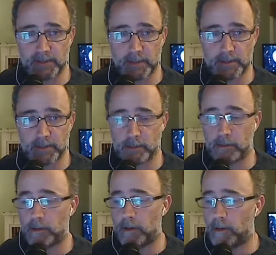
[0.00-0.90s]
citizen,
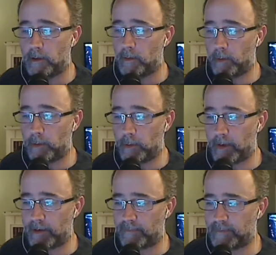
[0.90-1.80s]
or you have